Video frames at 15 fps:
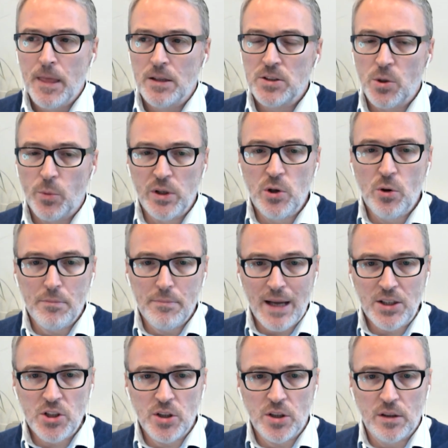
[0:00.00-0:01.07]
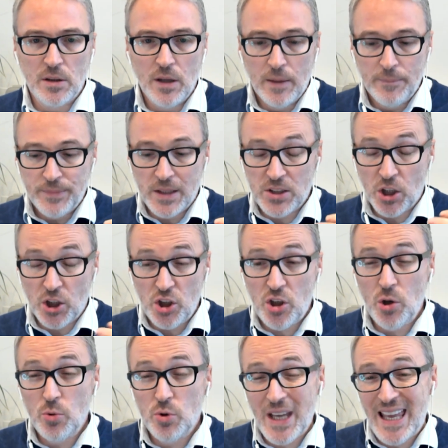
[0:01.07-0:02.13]
So when you imagine there's a
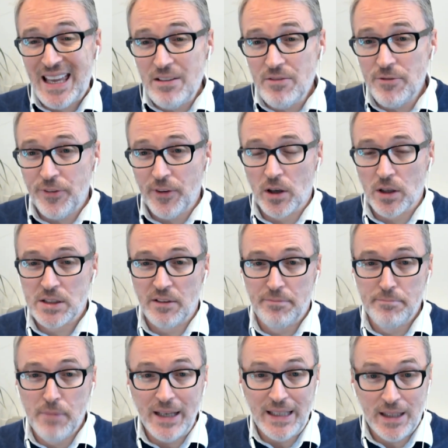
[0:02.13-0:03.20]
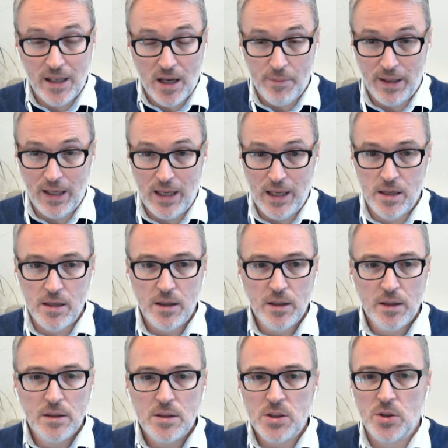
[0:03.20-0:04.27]
huge influx of money coming in
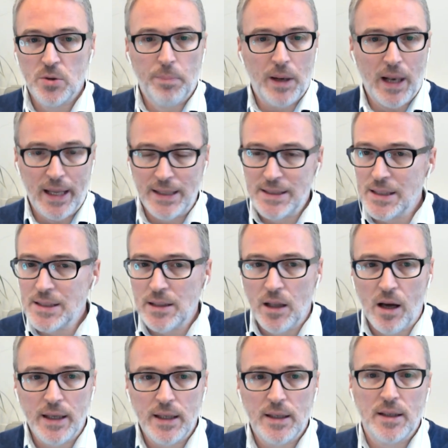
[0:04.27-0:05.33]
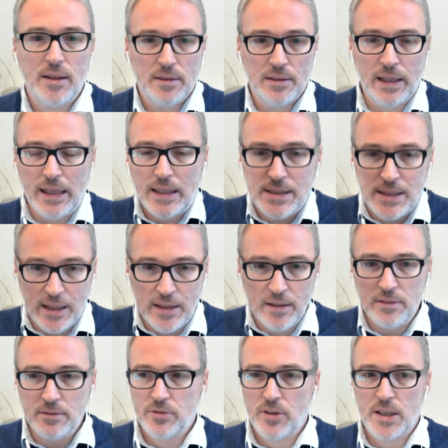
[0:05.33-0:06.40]
to places like LinkedIn,
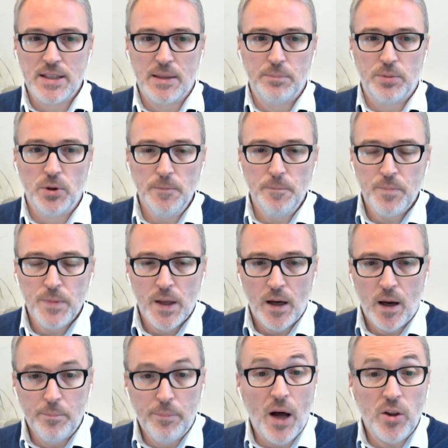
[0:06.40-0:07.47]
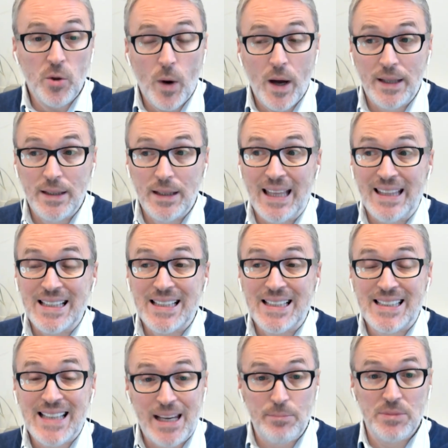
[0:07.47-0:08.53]
for example. And by the way, at the
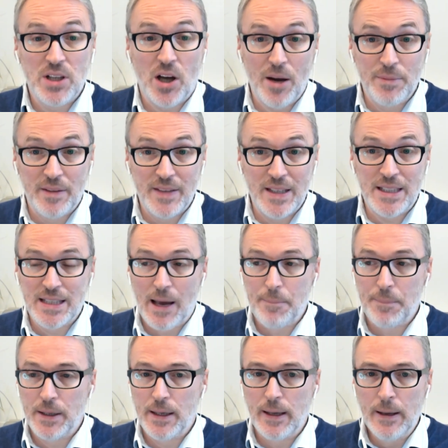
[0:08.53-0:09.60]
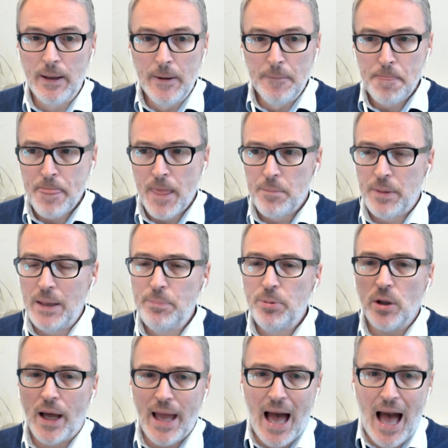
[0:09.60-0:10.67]
same time that this is happening, people
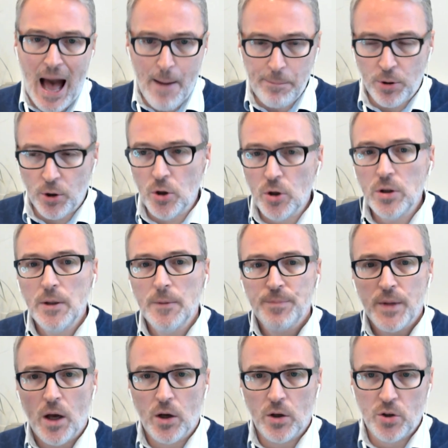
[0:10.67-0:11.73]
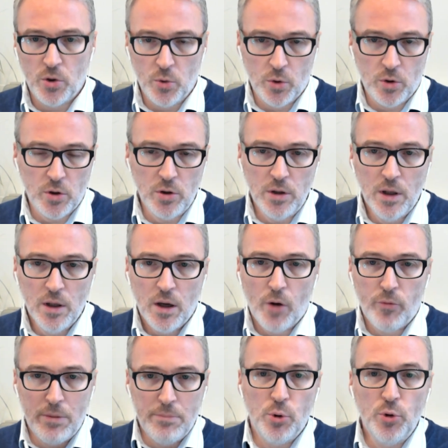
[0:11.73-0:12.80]
like Apple and Google are
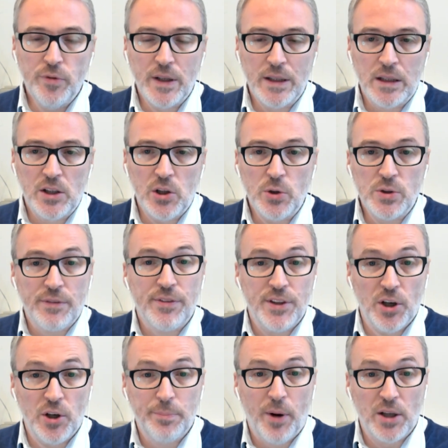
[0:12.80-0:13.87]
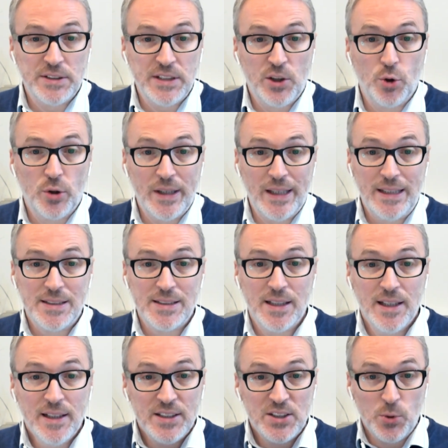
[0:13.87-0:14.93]
removing the use of third-party cookies.
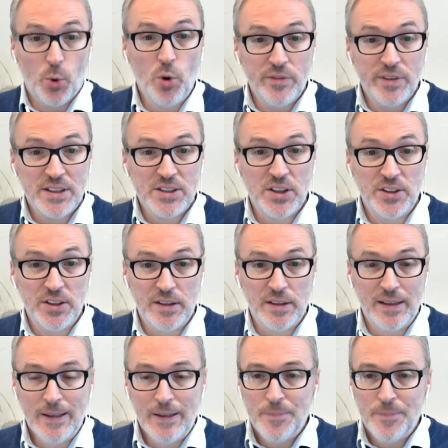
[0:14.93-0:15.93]
So all of a sudden,